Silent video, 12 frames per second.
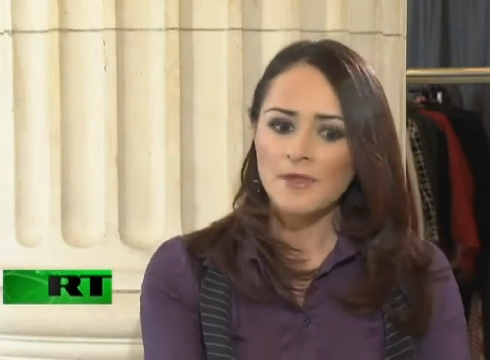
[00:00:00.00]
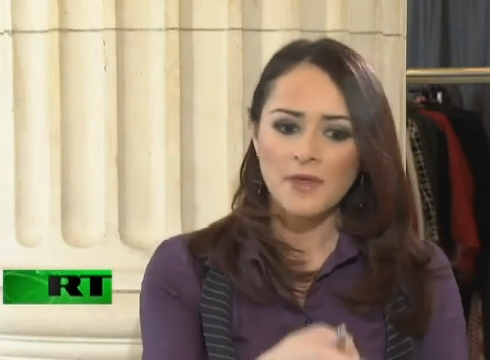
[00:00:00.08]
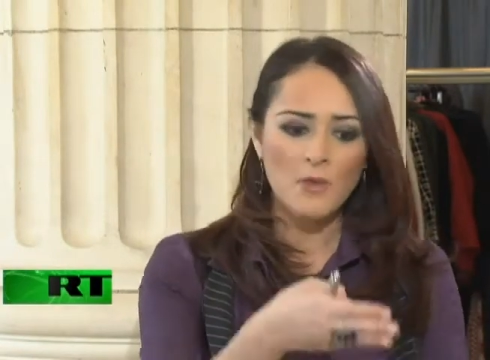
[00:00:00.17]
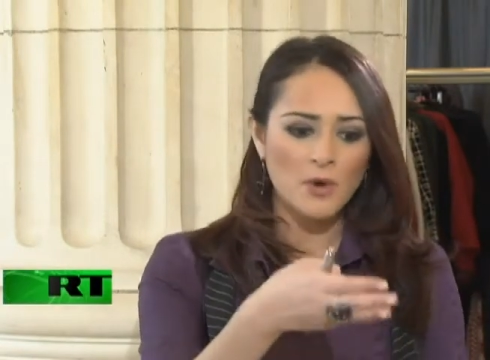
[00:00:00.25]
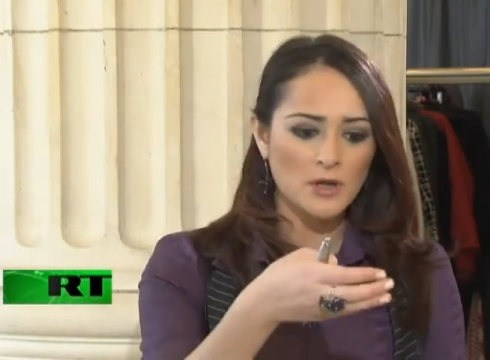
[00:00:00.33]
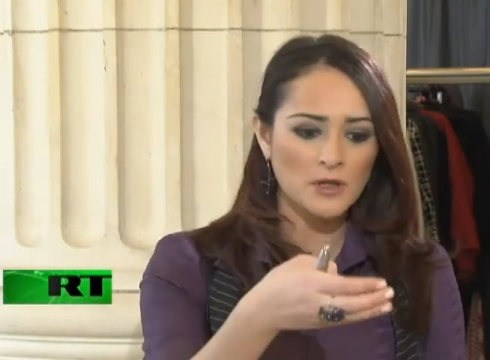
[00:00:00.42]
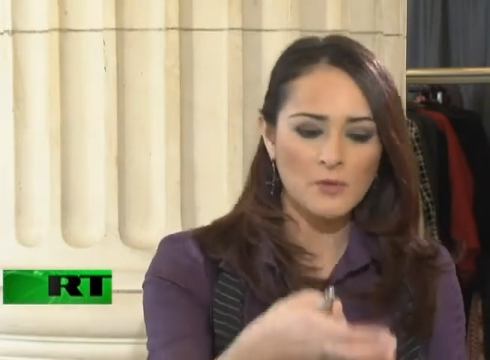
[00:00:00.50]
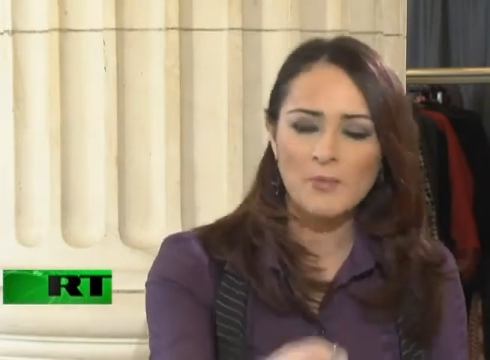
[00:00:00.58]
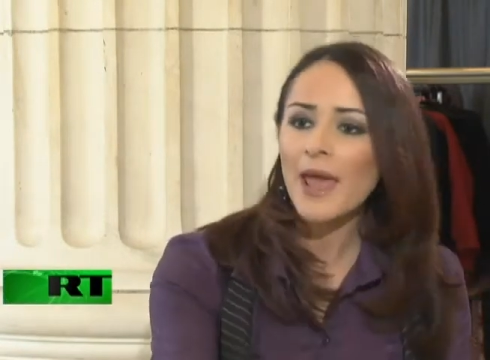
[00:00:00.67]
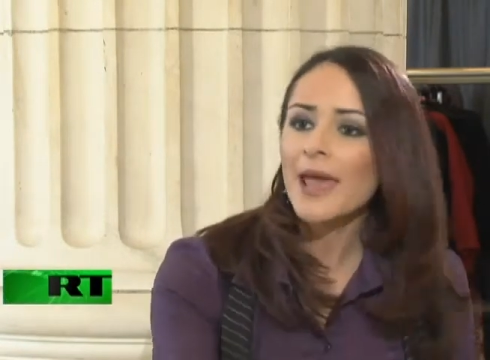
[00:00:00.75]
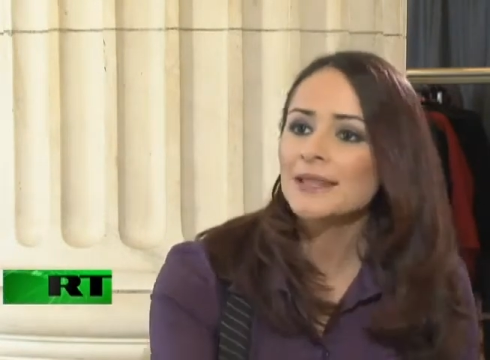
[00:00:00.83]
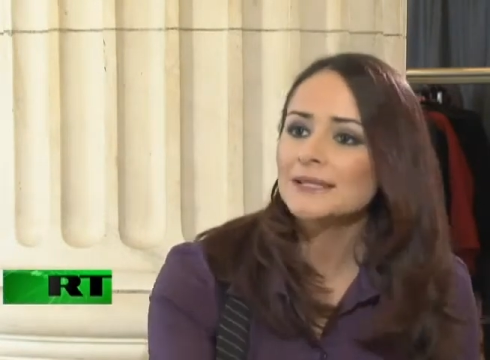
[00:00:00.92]
they were either
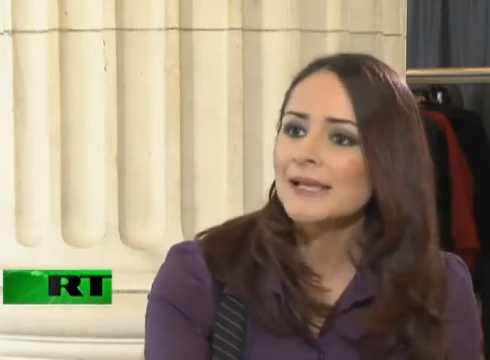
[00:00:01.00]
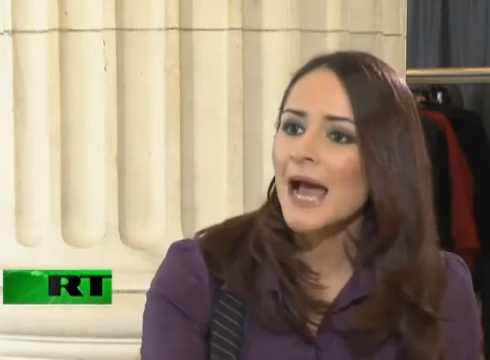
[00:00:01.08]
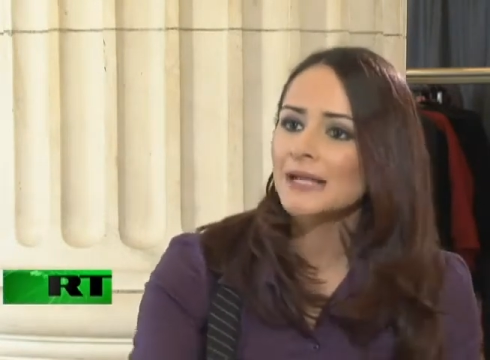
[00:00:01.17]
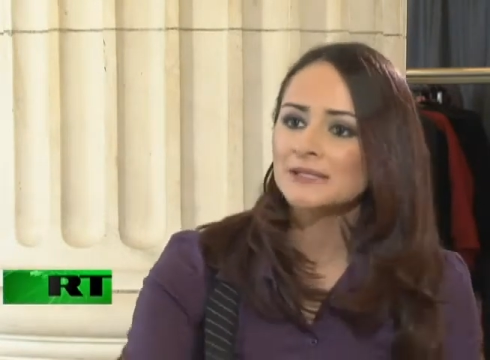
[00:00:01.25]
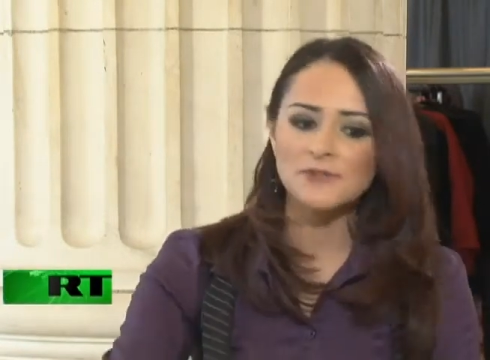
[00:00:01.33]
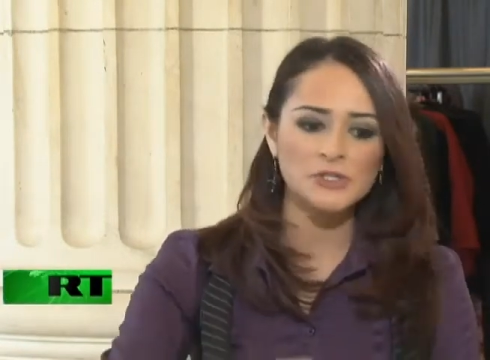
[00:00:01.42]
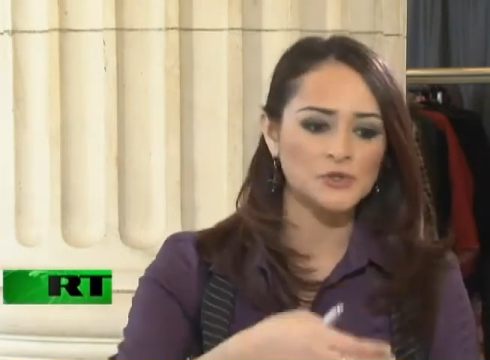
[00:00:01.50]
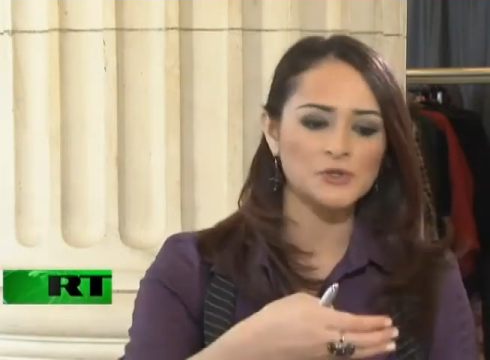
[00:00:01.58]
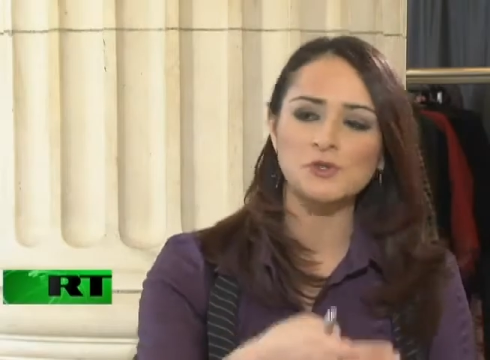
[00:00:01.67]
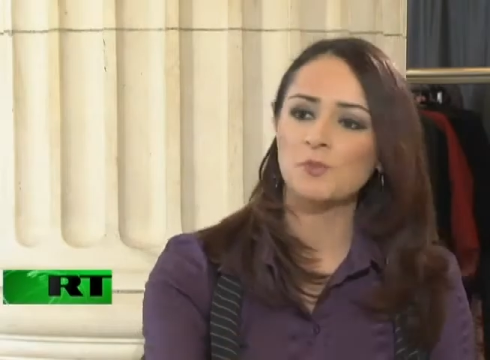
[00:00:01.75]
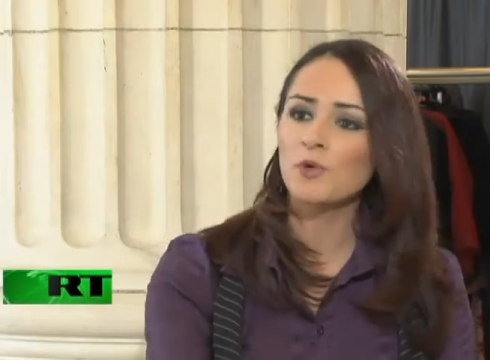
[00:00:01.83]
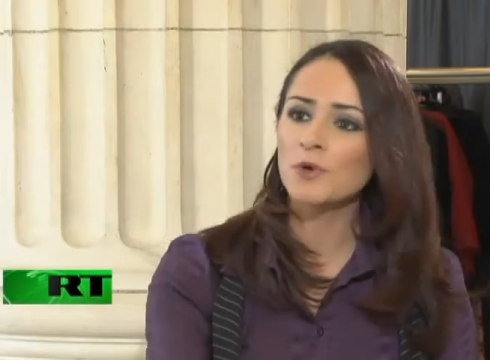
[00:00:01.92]
paying these activists or
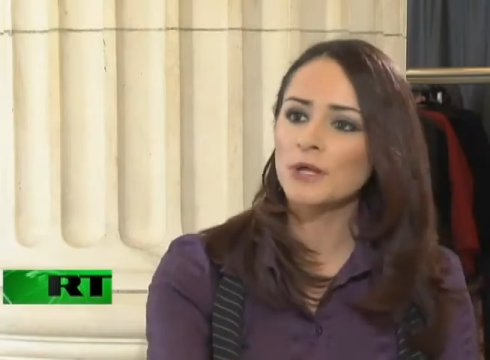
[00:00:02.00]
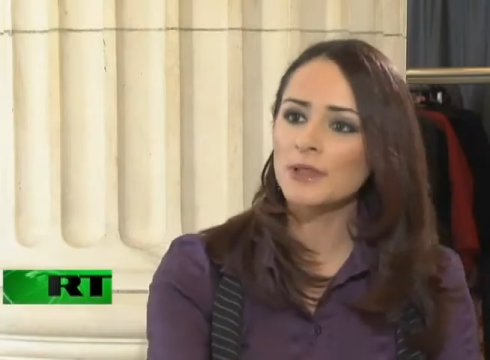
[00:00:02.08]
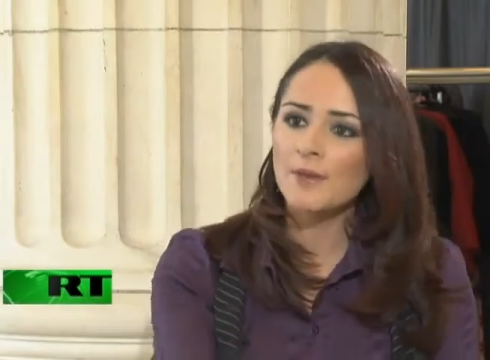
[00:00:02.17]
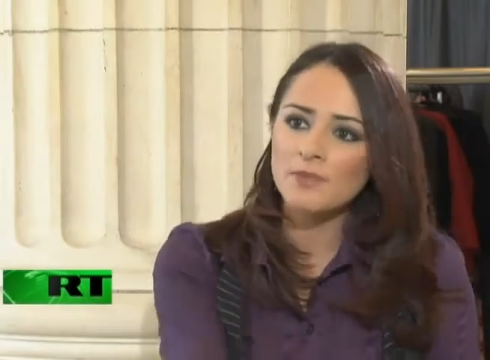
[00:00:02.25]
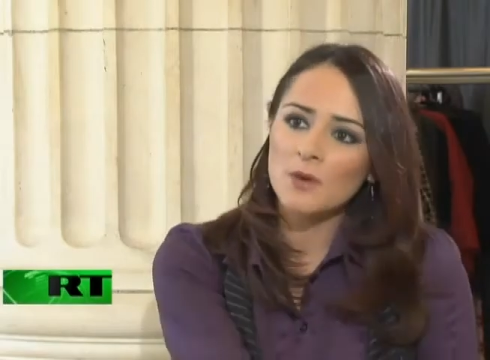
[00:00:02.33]
supporting them.